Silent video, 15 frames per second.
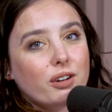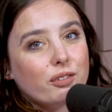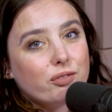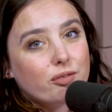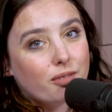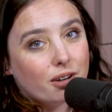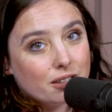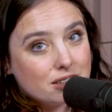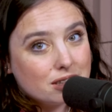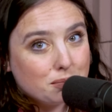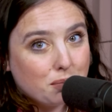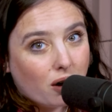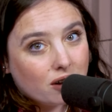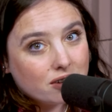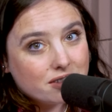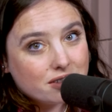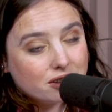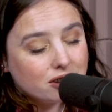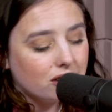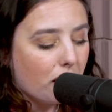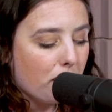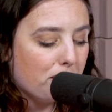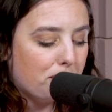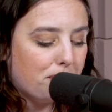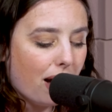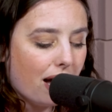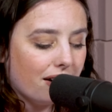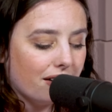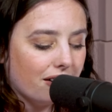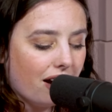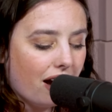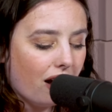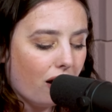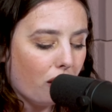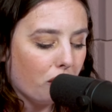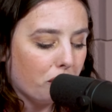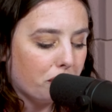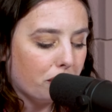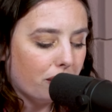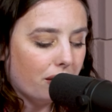a word from our sponsor, BetterHelp.